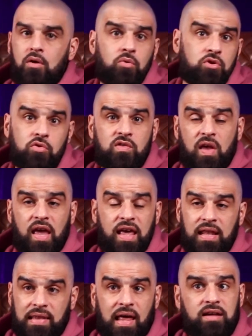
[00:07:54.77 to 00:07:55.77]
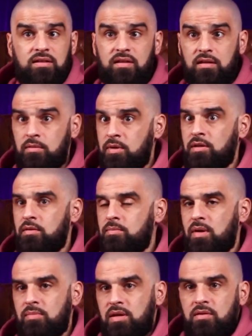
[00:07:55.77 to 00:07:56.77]
We do say enlightenment.
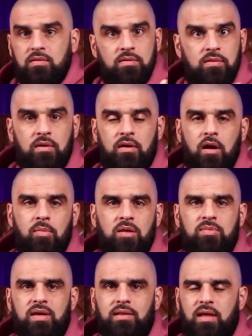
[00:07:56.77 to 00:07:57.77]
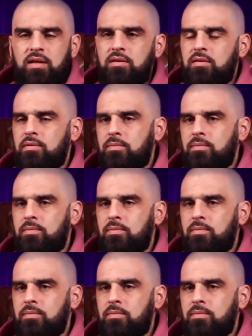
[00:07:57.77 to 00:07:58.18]
Maybe it's about being light.